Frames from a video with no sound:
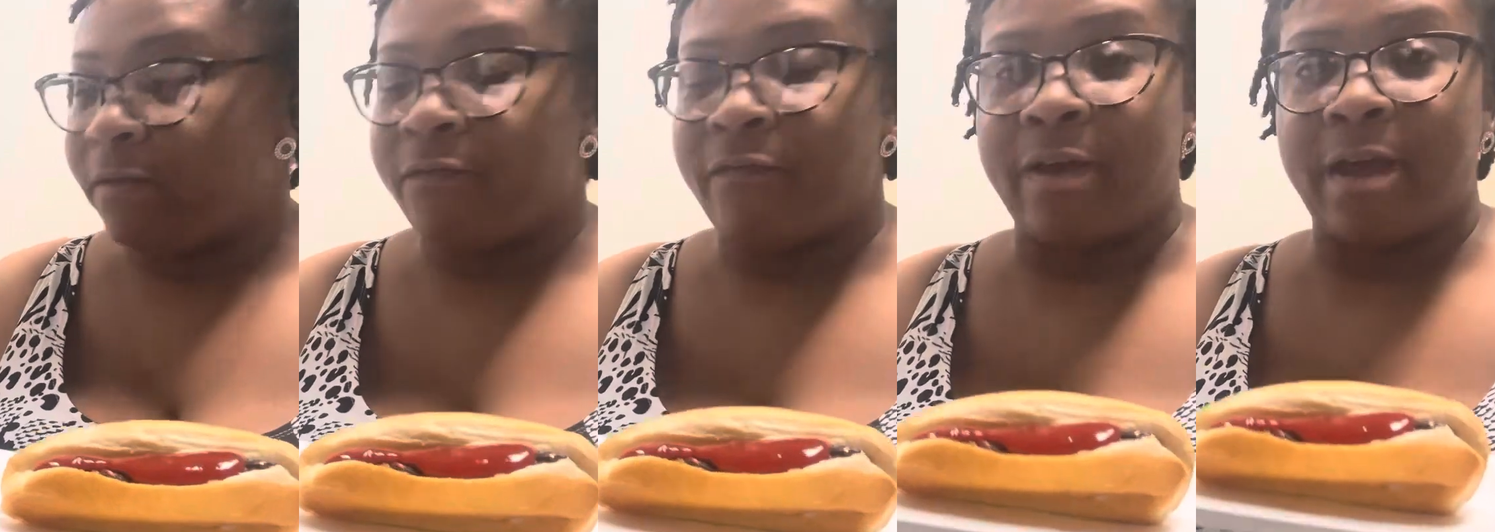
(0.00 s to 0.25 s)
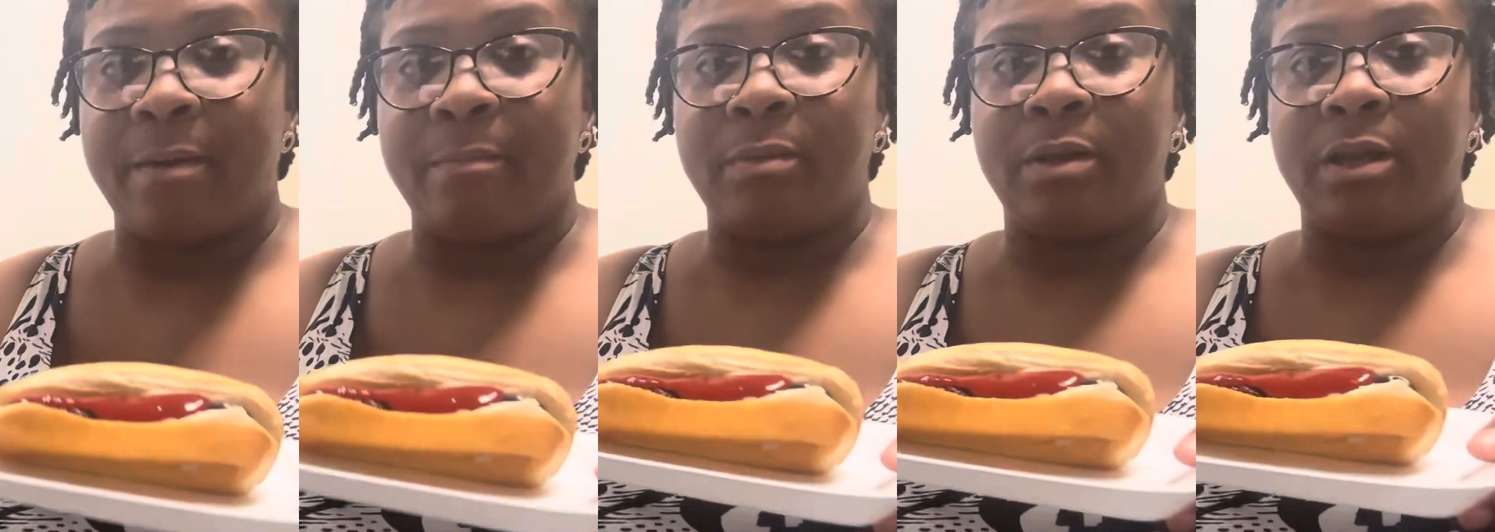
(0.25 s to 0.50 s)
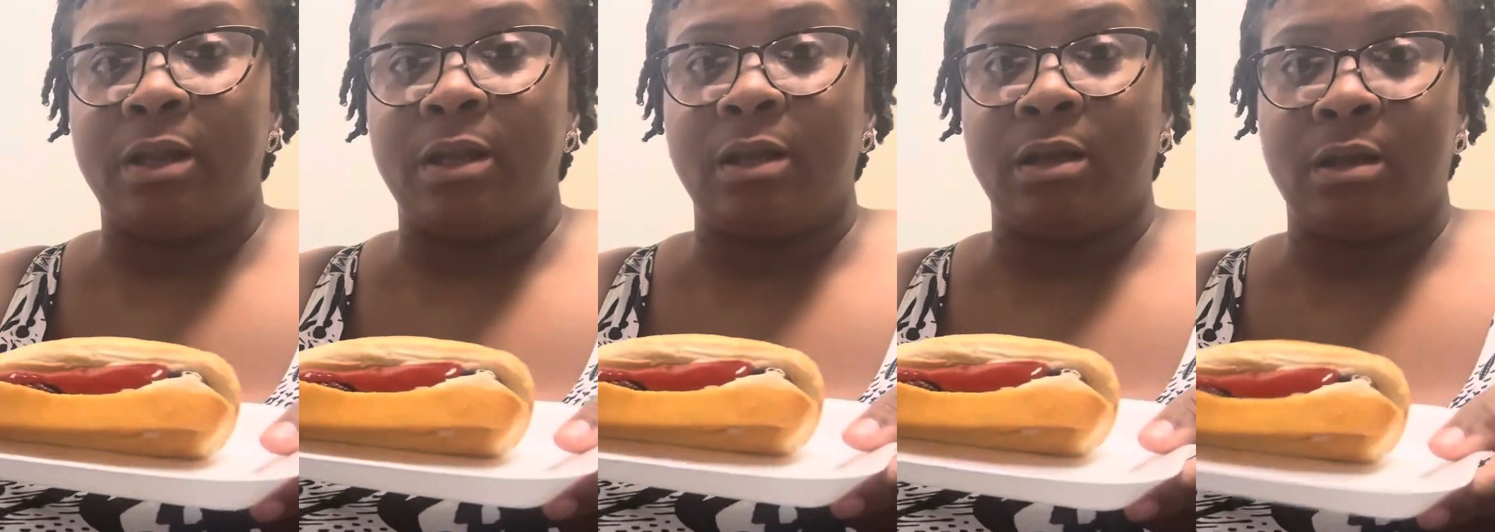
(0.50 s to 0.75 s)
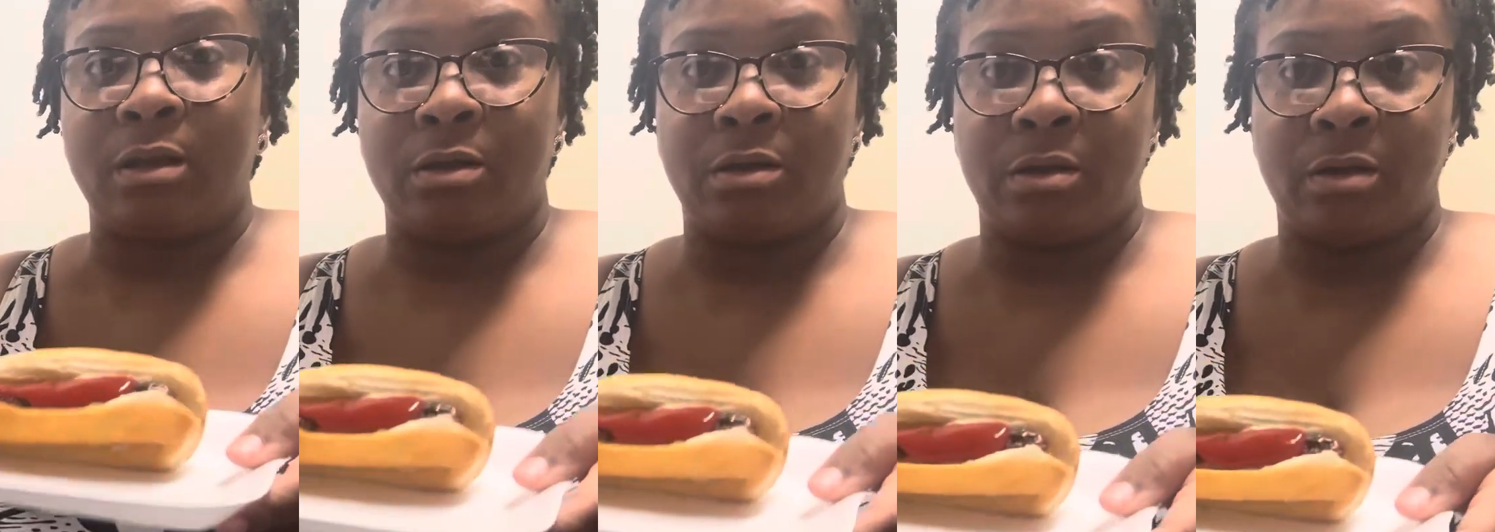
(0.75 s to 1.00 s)
family.
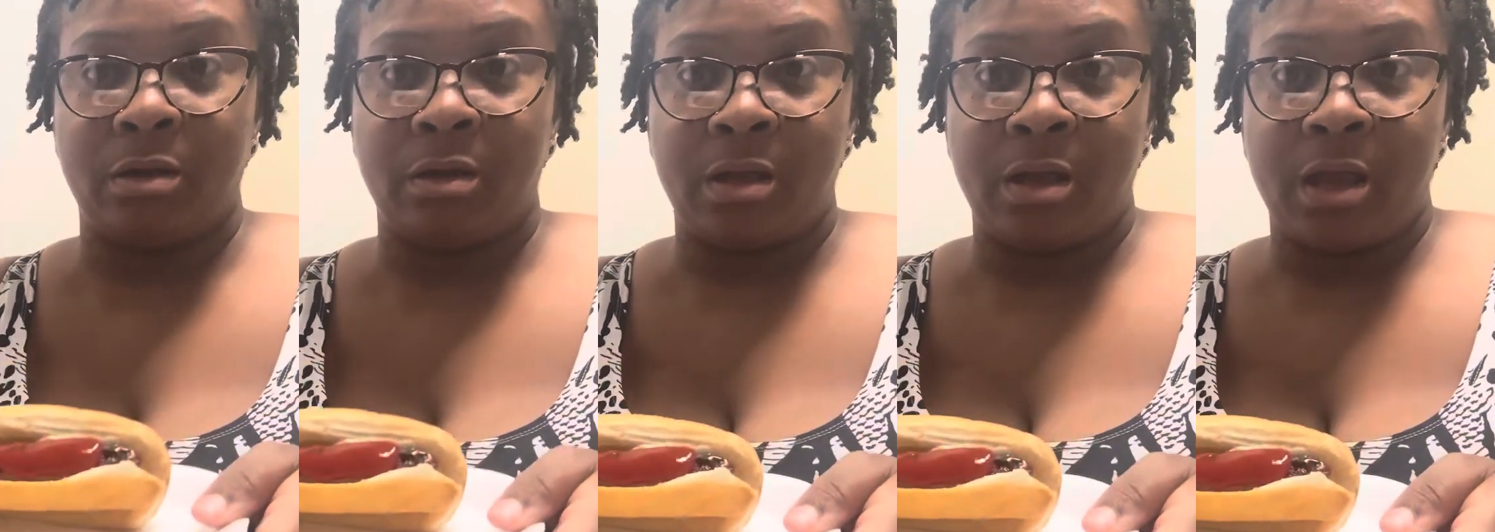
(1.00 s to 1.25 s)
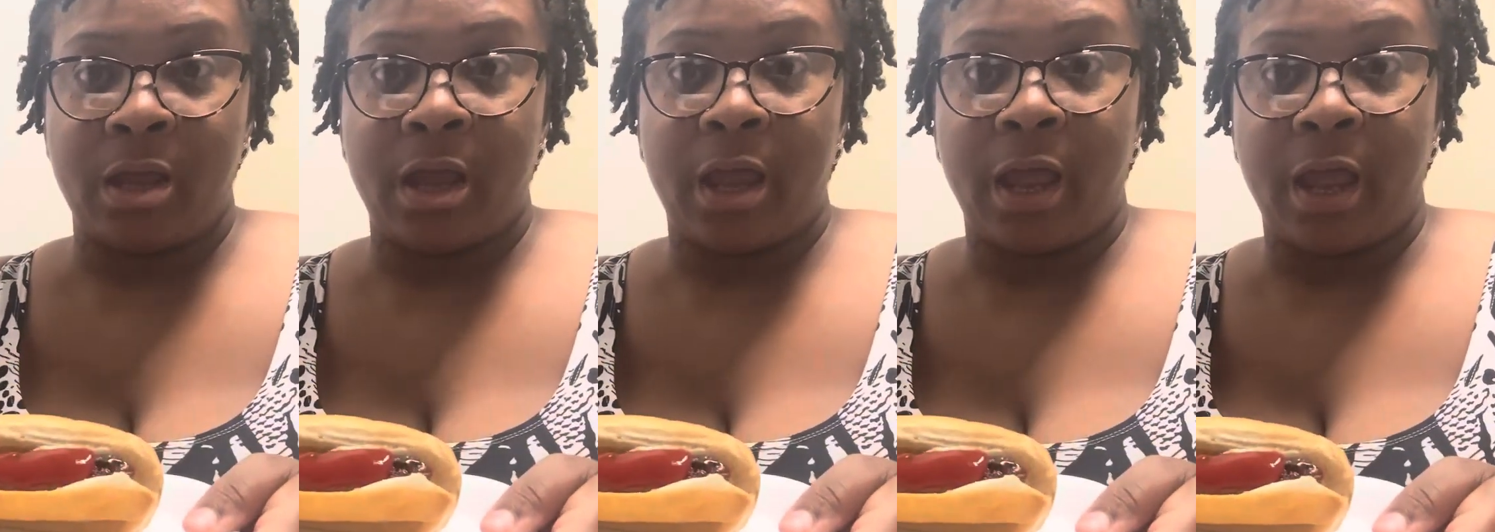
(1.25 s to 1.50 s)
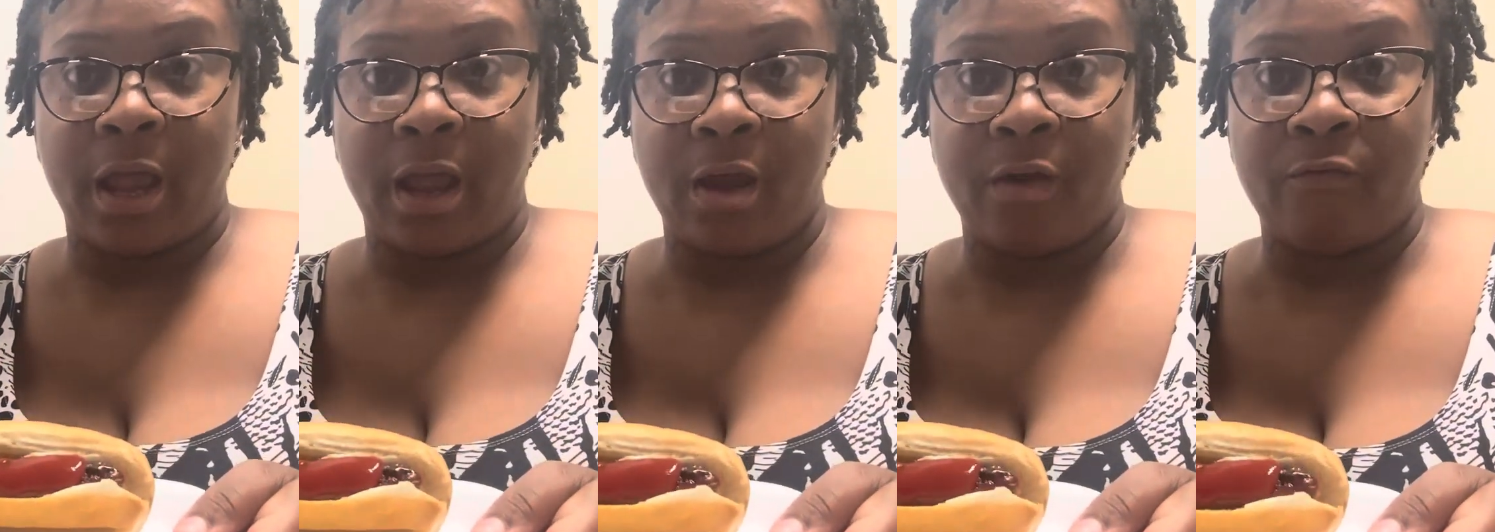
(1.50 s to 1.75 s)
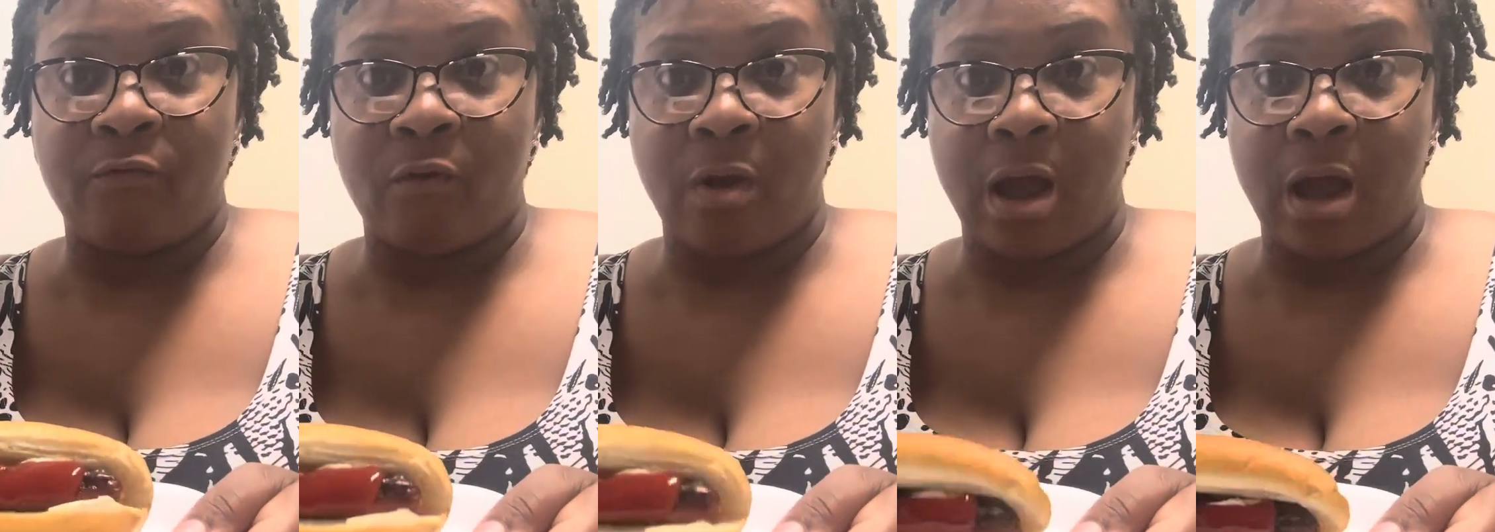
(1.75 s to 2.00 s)
Air
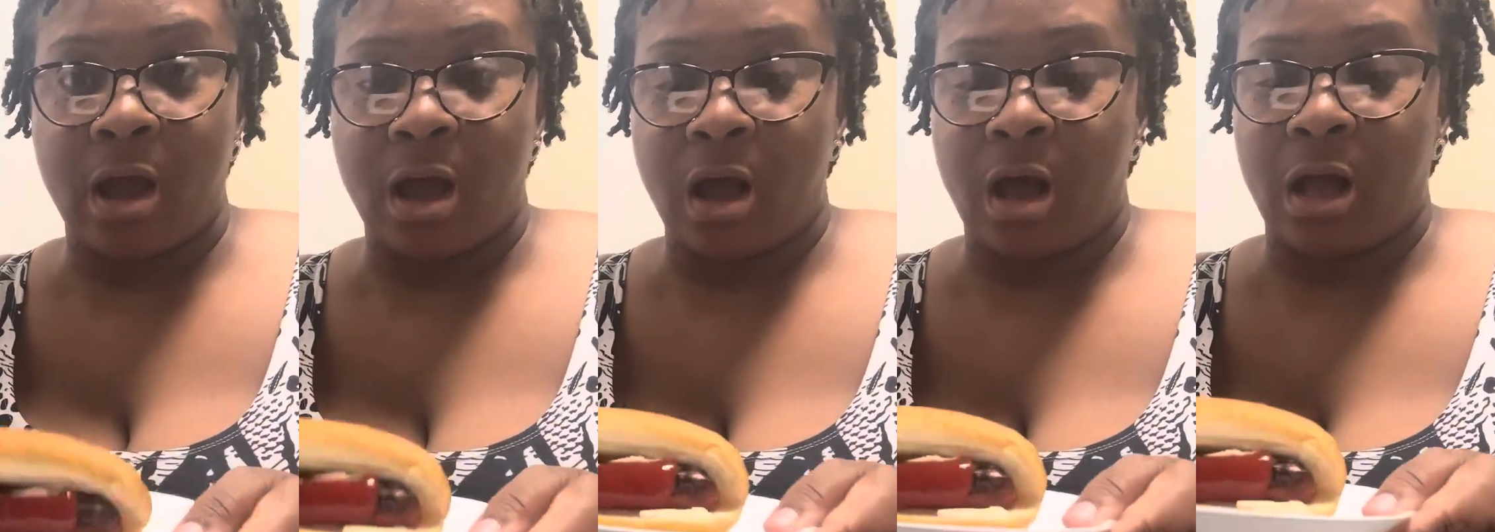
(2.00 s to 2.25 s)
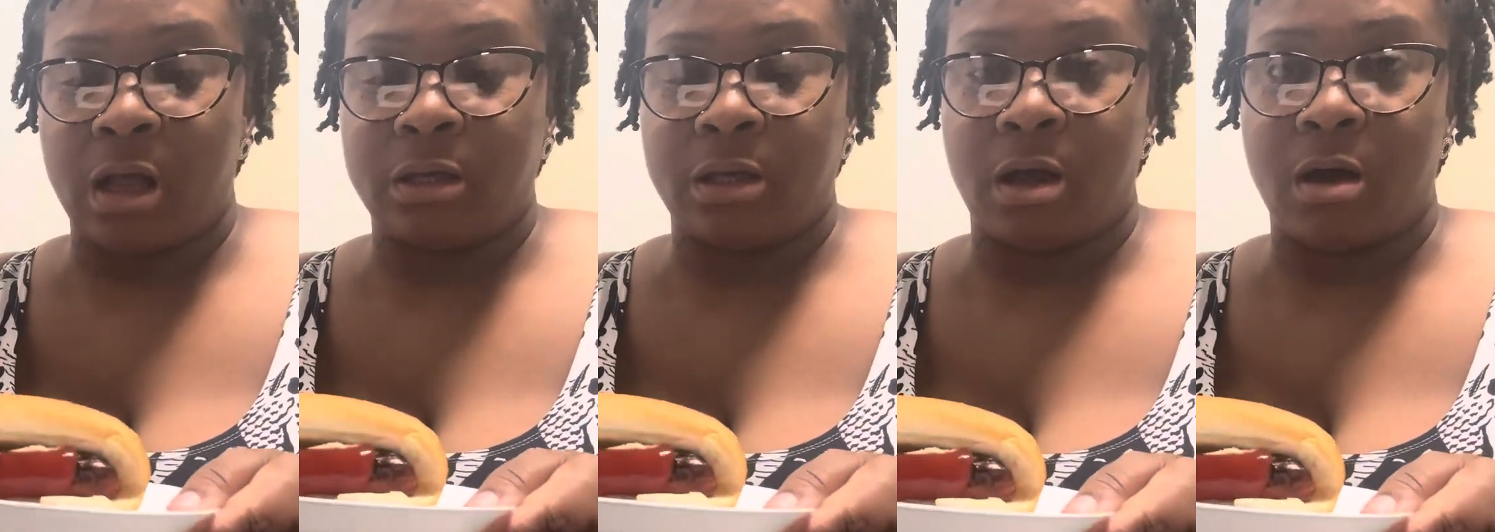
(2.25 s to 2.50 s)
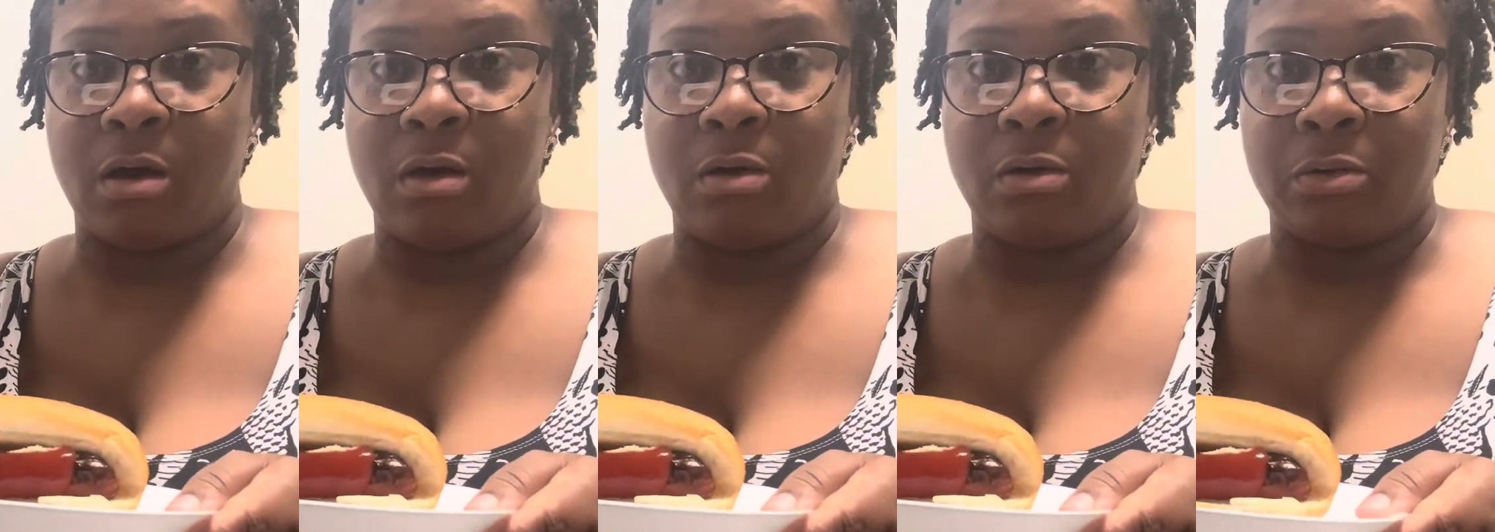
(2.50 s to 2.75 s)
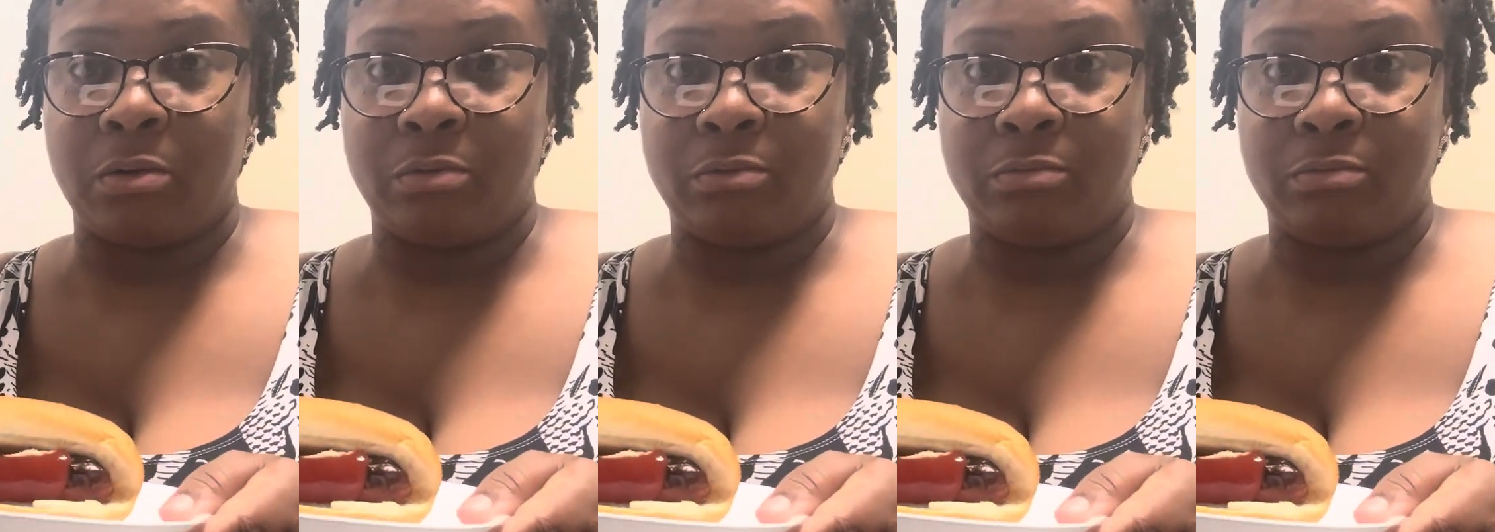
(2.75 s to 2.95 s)
fried hot dog